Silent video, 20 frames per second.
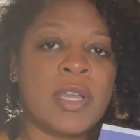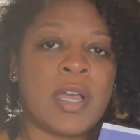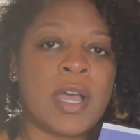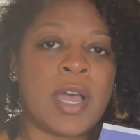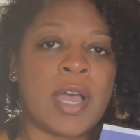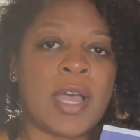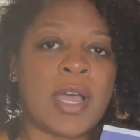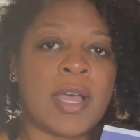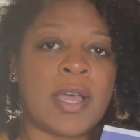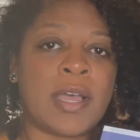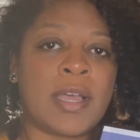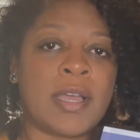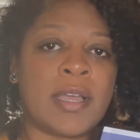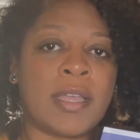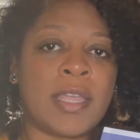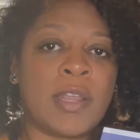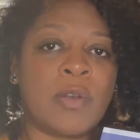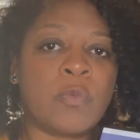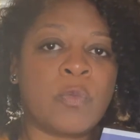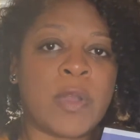
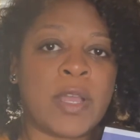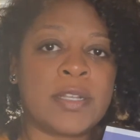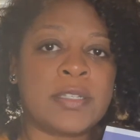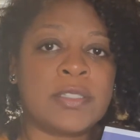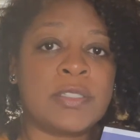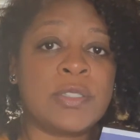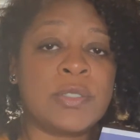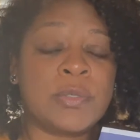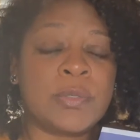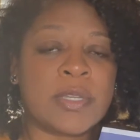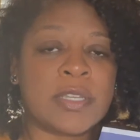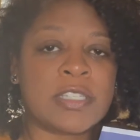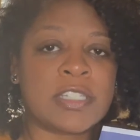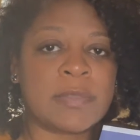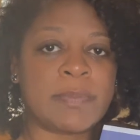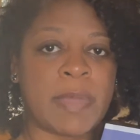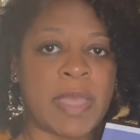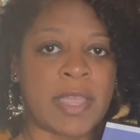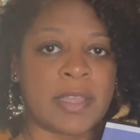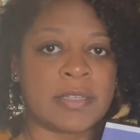and what to
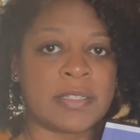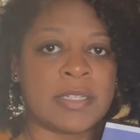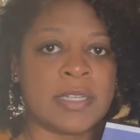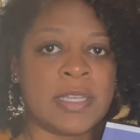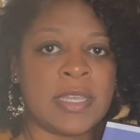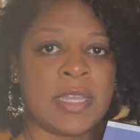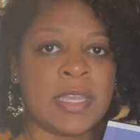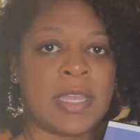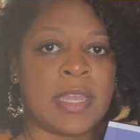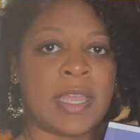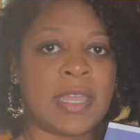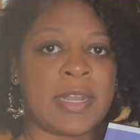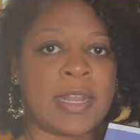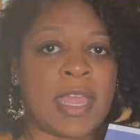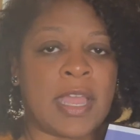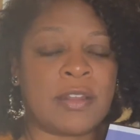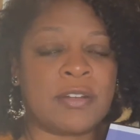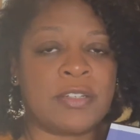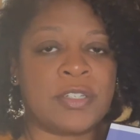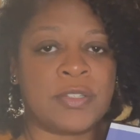expect and
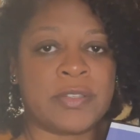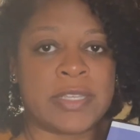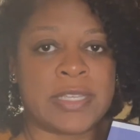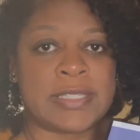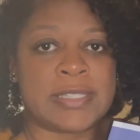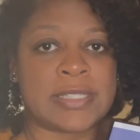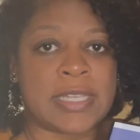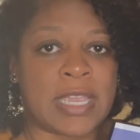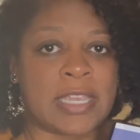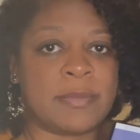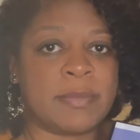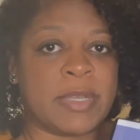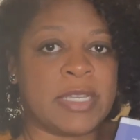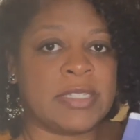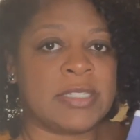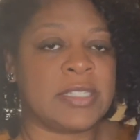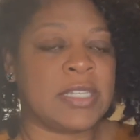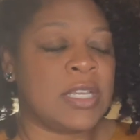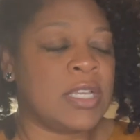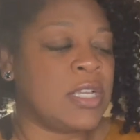how to do the
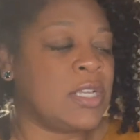assignments.